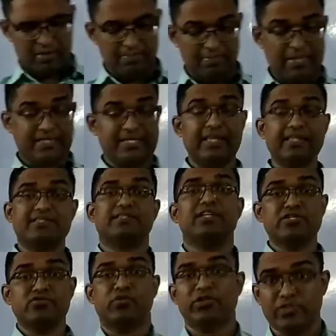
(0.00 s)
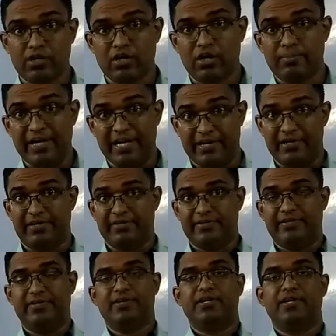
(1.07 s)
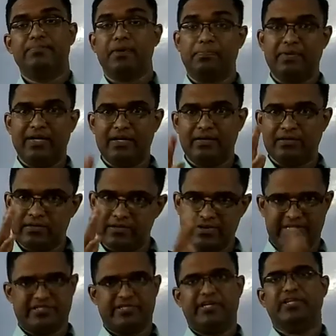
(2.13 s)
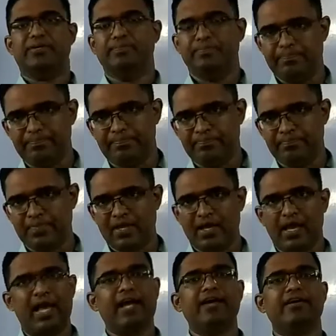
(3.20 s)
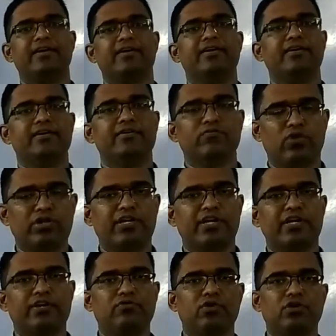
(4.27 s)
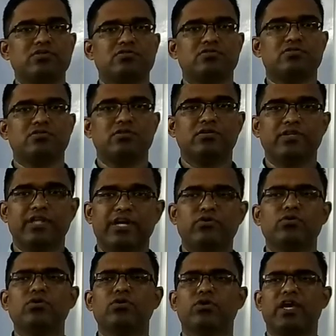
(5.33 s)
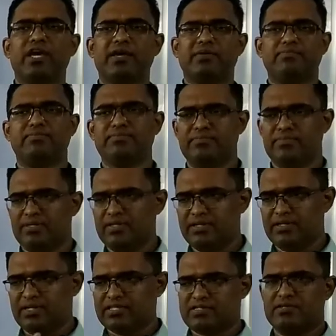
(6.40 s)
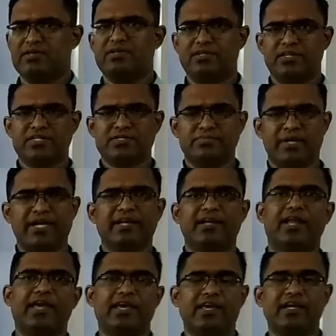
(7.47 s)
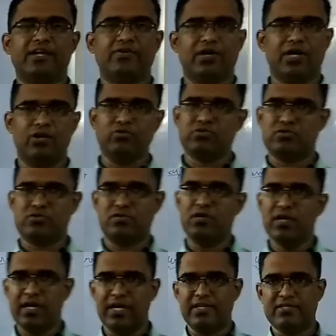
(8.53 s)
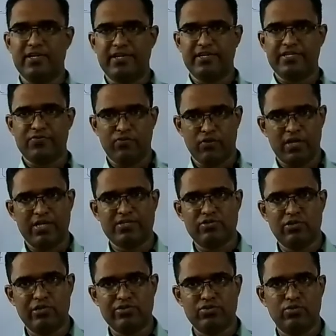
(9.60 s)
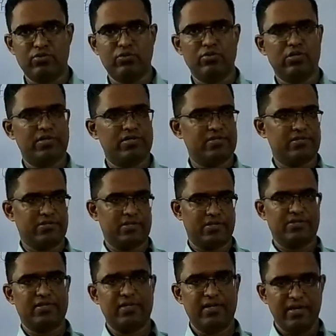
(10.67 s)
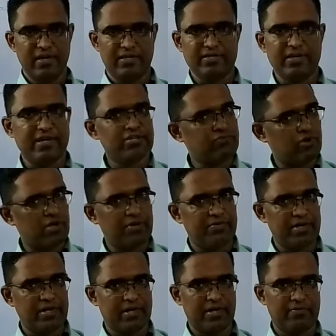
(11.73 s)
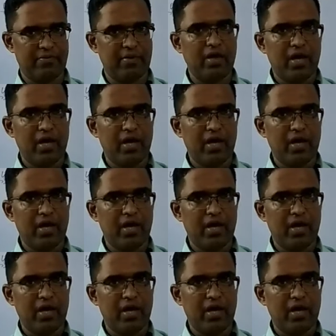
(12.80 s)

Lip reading: but since this was the government, people trusted them. And what they did was they told, okay, this money lying in our house is a risk for us also, is a risk for our